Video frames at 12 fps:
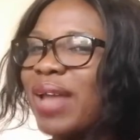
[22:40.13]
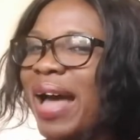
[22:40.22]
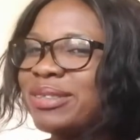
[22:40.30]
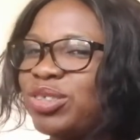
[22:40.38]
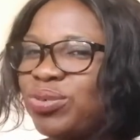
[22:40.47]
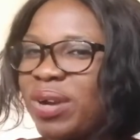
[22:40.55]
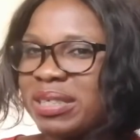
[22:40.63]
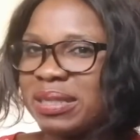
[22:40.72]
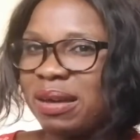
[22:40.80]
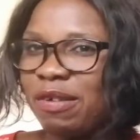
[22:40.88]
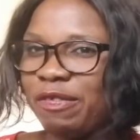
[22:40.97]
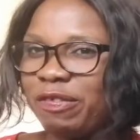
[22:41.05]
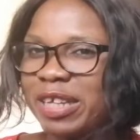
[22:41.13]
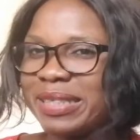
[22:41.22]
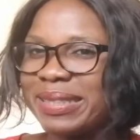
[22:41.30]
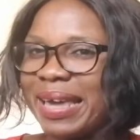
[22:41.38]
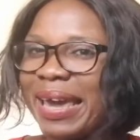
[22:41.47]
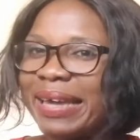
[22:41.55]
address
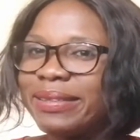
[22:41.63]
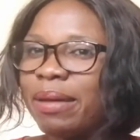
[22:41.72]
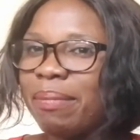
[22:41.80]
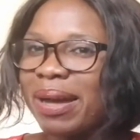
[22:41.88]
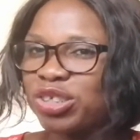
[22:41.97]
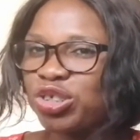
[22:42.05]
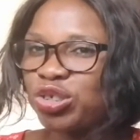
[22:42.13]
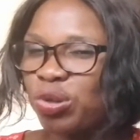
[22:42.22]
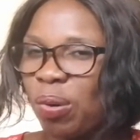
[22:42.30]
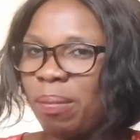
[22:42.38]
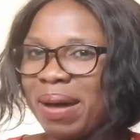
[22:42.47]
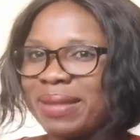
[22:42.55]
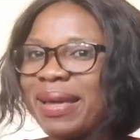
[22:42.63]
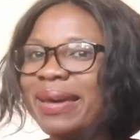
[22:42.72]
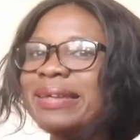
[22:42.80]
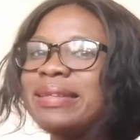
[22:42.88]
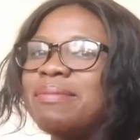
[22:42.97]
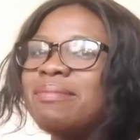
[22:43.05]
conflict in a mature
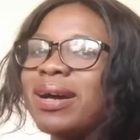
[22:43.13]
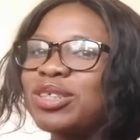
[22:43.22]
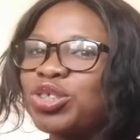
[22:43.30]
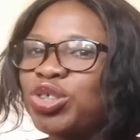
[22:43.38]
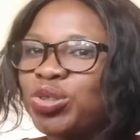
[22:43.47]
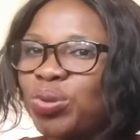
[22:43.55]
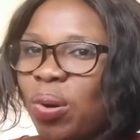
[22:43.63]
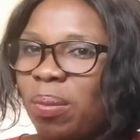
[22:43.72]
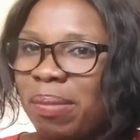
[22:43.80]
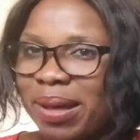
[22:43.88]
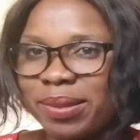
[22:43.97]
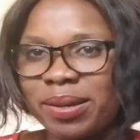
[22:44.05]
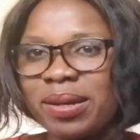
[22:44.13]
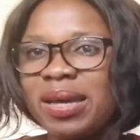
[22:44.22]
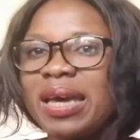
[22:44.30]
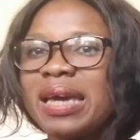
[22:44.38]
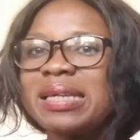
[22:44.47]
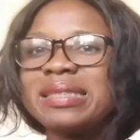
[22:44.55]
manner
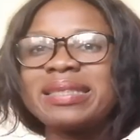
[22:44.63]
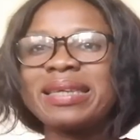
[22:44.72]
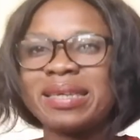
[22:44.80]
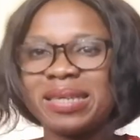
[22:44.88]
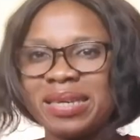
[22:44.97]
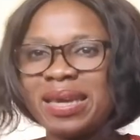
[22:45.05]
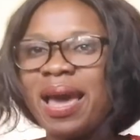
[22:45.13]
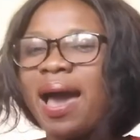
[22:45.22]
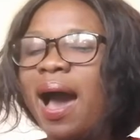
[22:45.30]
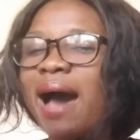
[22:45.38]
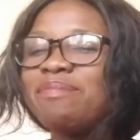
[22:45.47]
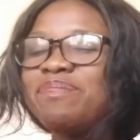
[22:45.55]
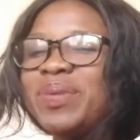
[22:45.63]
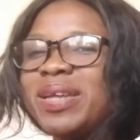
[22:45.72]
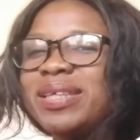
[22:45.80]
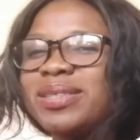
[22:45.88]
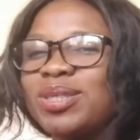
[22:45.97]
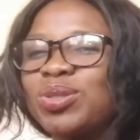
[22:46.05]
is key.
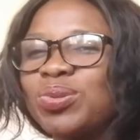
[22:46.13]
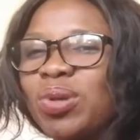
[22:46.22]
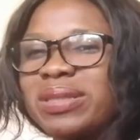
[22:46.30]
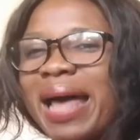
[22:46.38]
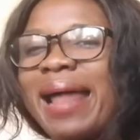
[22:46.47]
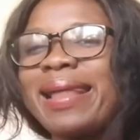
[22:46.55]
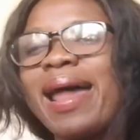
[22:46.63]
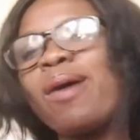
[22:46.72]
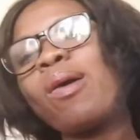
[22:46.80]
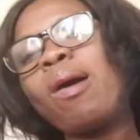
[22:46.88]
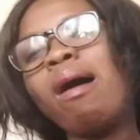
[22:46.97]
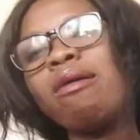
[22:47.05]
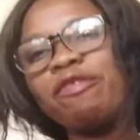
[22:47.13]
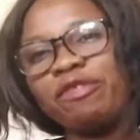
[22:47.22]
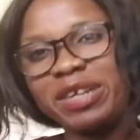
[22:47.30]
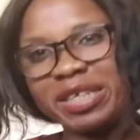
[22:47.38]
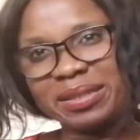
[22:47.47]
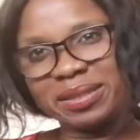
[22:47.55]
Ability to not allow
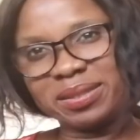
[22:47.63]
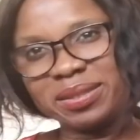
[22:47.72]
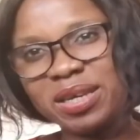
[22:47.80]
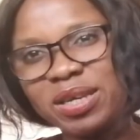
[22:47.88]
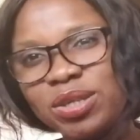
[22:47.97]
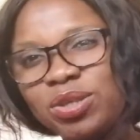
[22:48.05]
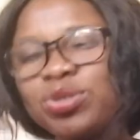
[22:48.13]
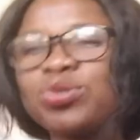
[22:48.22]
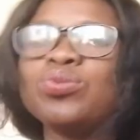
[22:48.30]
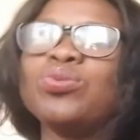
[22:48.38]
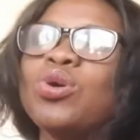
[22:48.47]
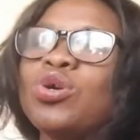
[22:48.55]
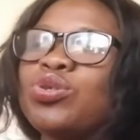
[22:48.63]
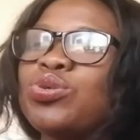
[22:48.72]
conflict to